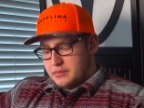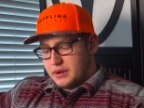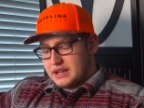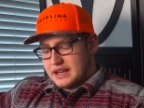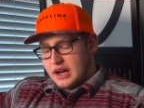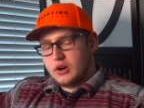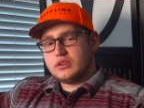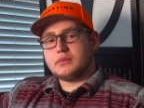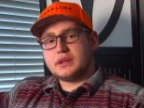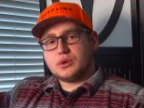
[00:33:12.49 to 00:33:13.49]
But
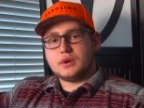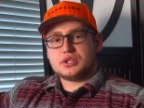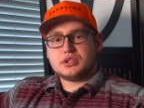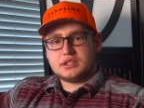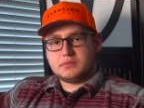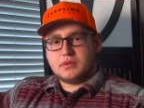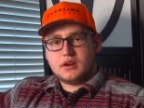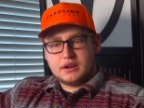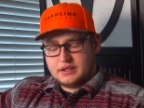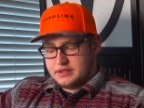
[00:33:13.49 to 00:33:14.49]
now the big question is
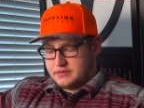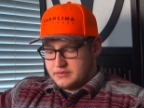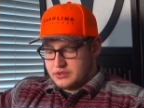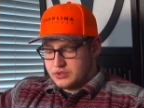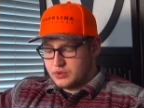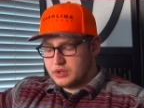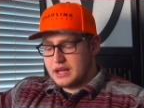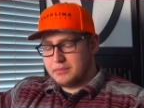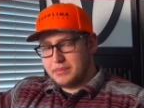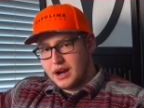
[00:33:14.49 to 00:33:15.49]
upon us. Do
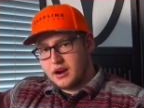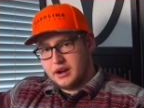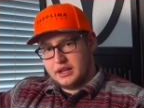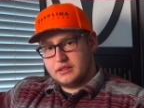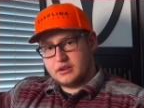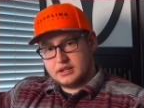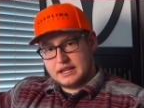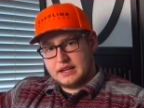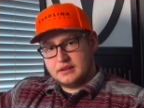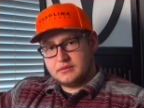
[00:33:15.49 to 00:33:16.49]
they bury their
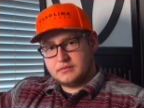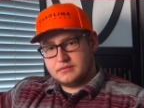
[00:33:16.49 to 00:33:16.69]
dead?